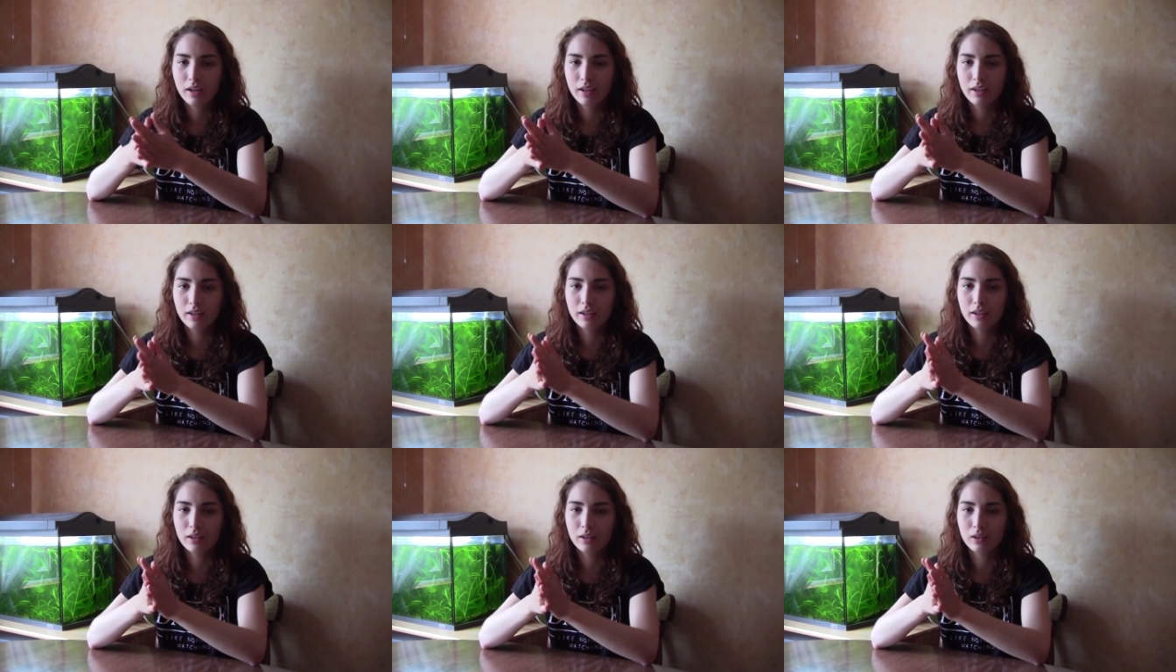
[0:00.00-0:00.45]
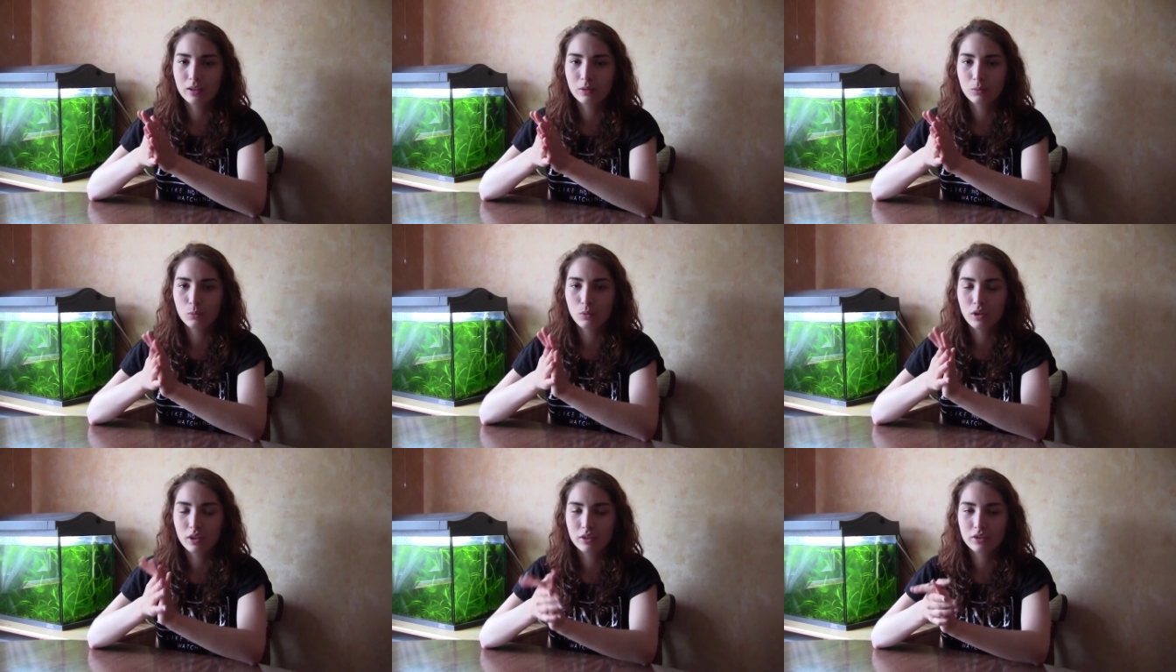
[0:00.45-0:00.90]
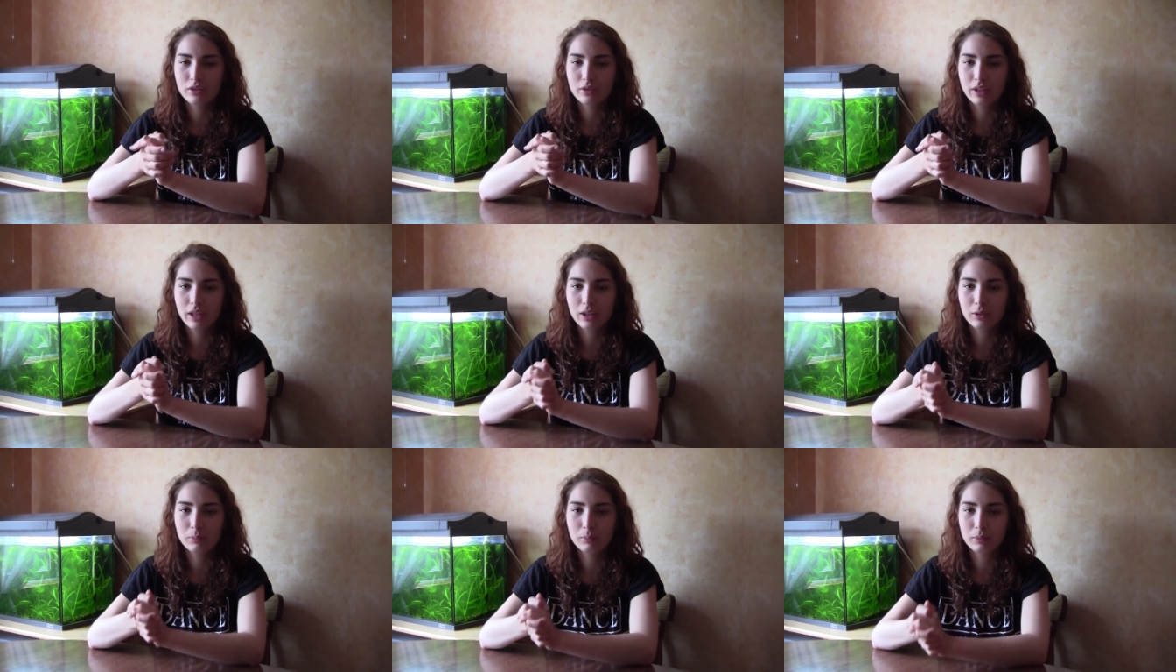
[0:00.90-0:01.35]
and want to
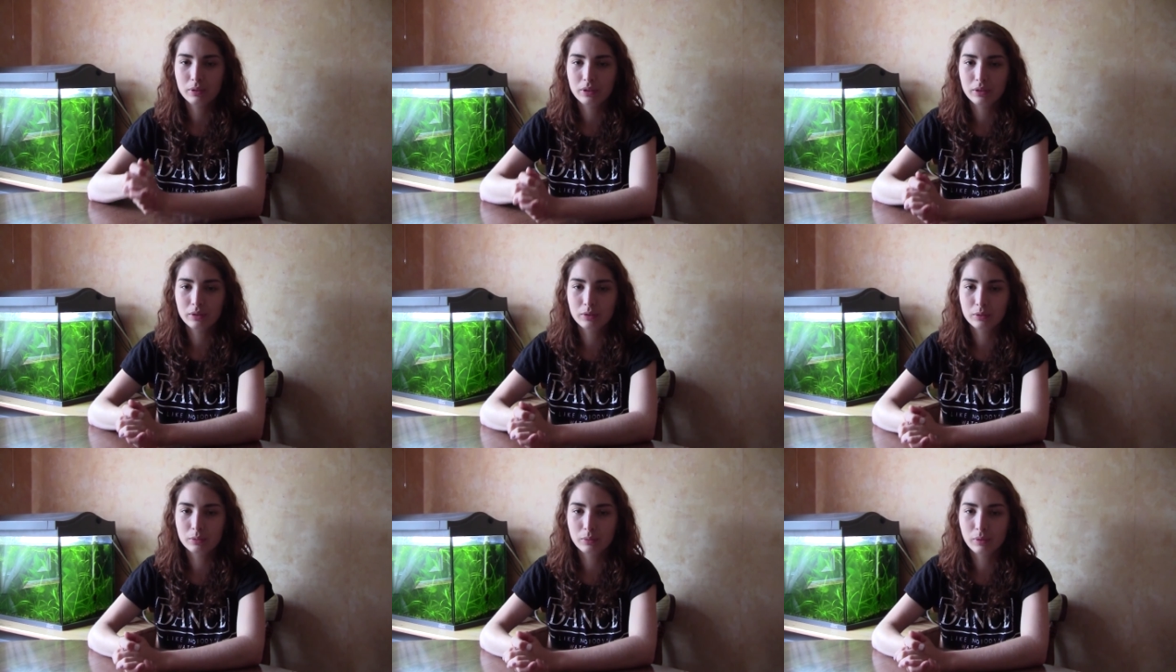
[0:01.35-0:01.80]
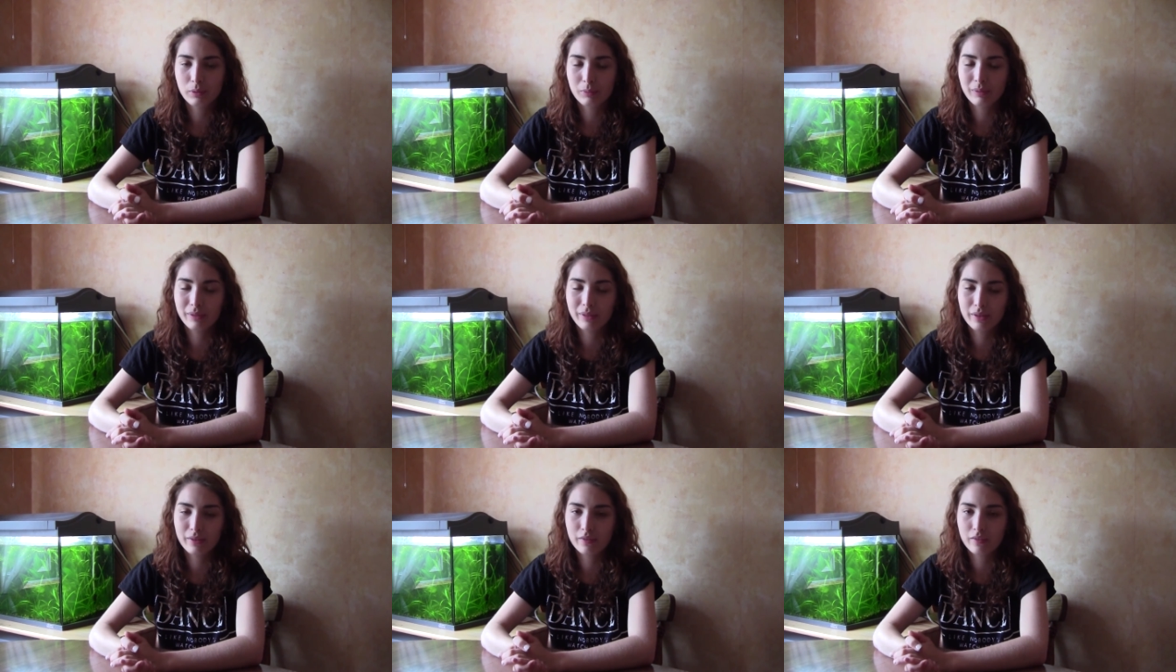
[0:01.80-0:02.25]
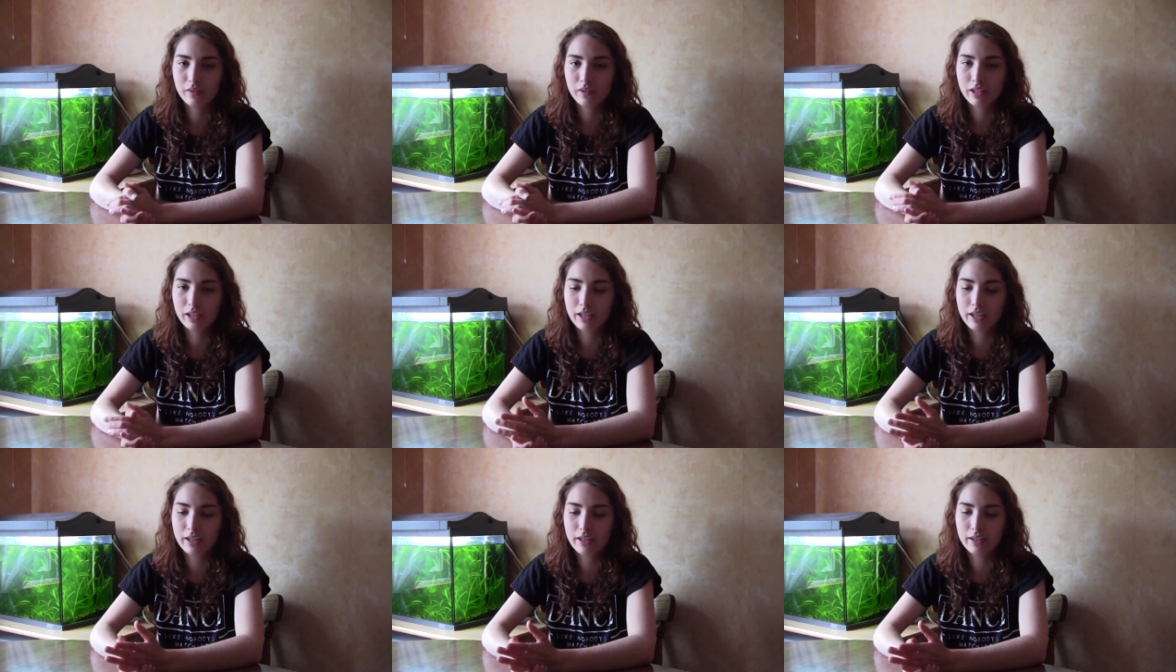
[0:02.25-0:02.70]
help you with whatever
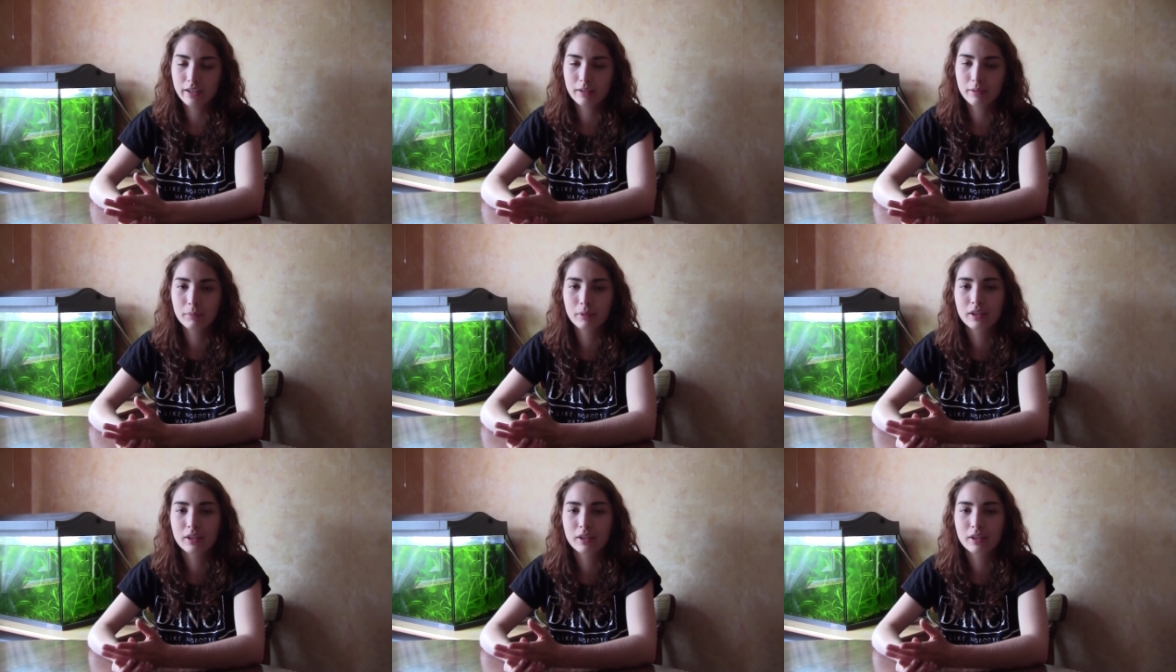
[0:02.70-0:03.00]
they can.